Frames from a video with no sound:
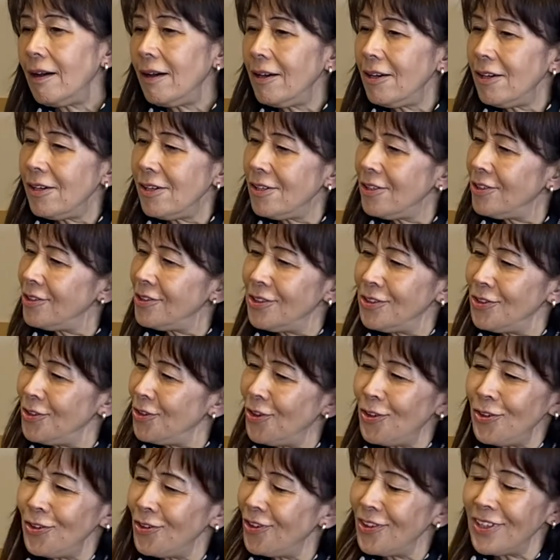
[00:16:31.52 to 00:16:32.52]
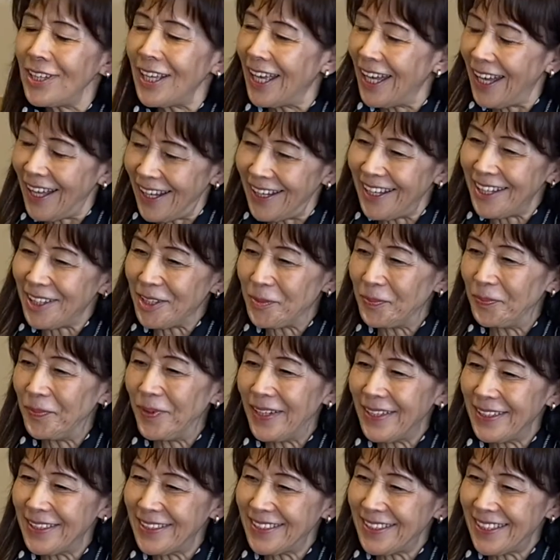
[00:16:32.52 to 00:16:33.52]
Not got it,
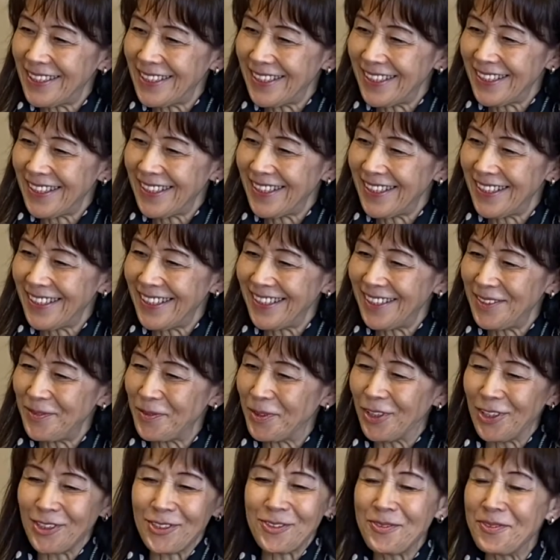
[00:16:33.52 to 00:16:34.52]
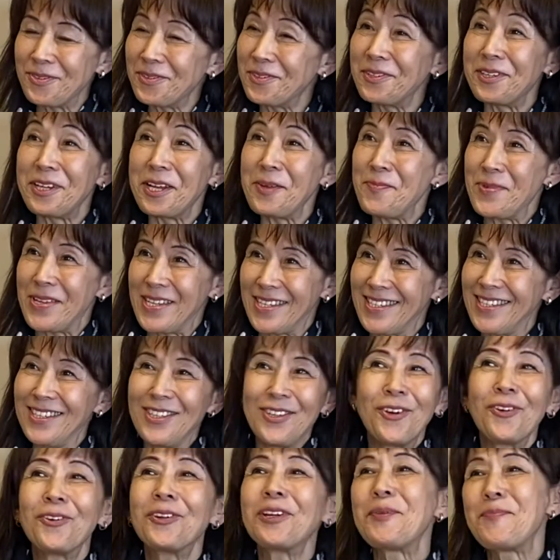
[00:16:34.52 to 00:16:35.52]
but because limit,
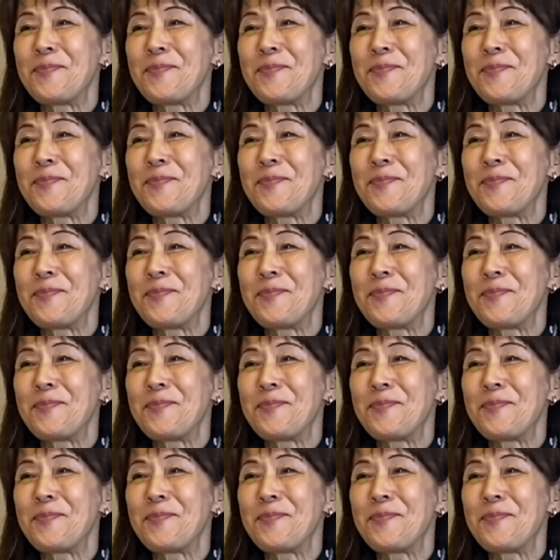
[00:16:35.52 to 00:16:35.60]
no limit.